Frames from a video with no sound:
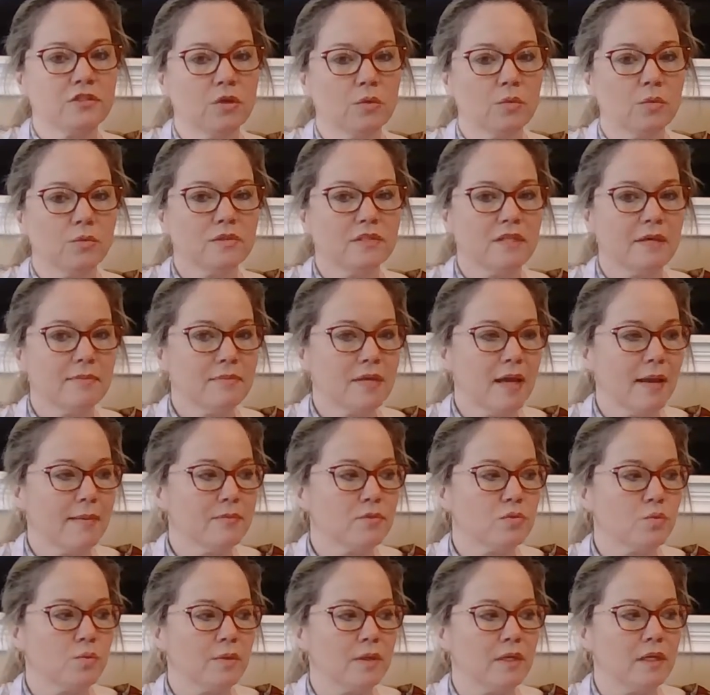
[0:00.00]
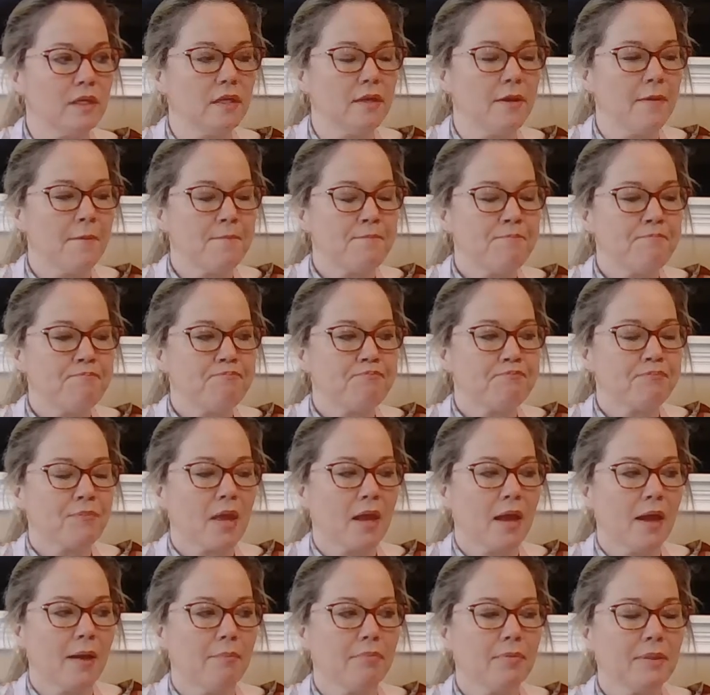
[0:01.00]
So sometimes when
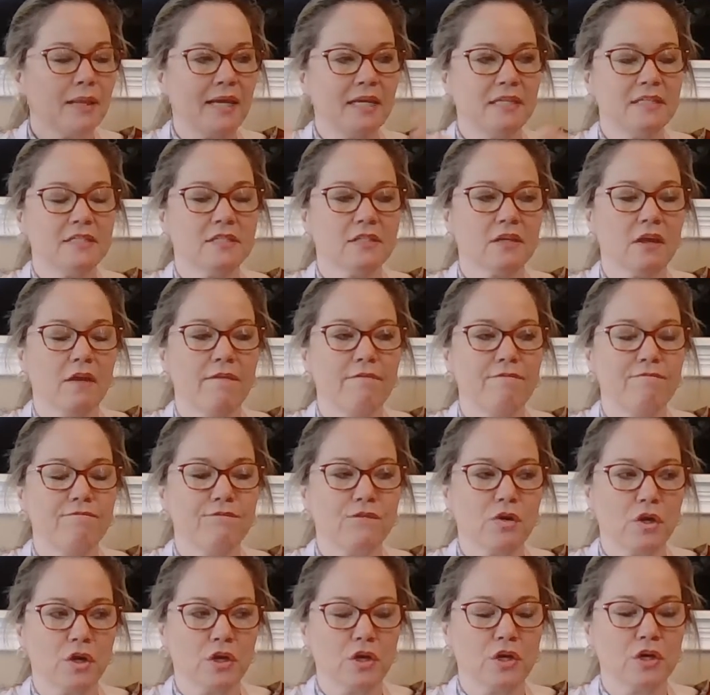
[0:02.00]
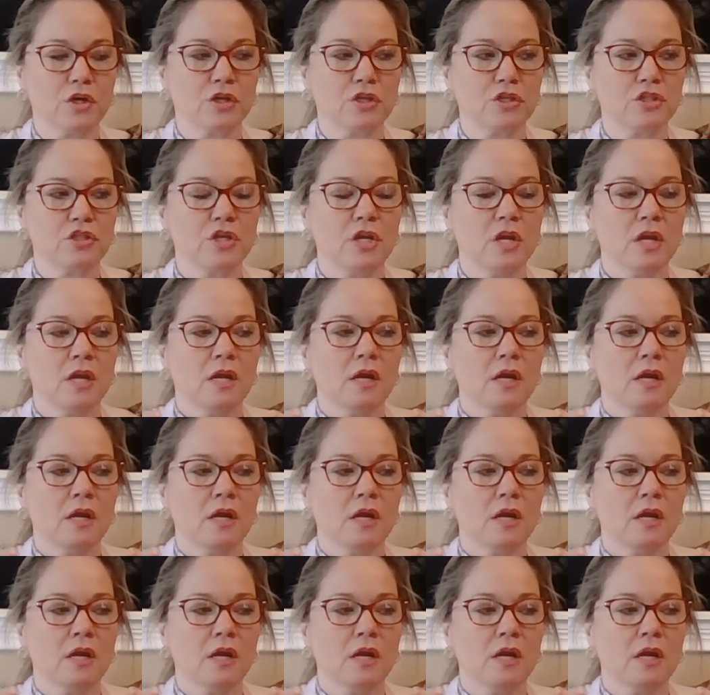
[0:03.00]
plates converge